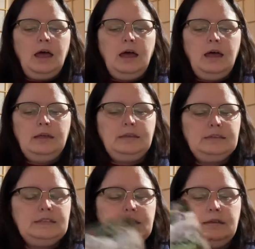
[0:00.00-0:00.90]
uh,
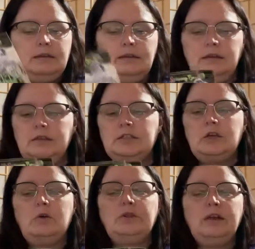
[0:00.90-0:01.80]
let's see.
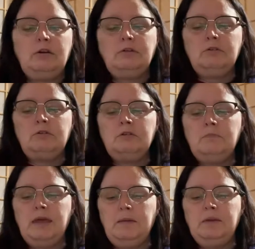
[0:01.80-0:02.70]
So the Karakul
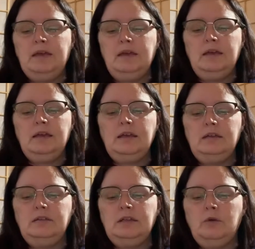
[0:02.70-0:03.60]
may be
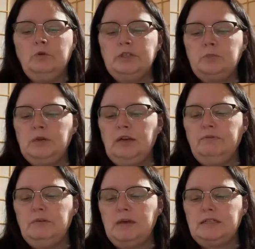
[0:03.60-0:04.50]
the oldest breed
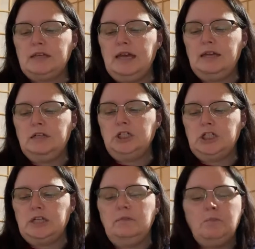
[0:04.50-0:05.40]
of domesticated
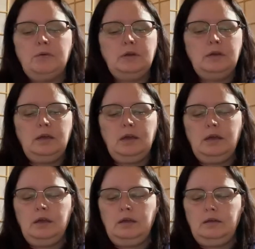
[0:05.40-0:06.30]
sheep.
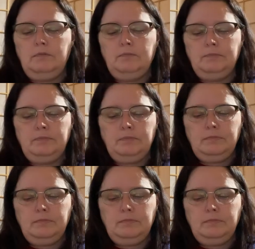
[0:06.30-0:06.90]
Um,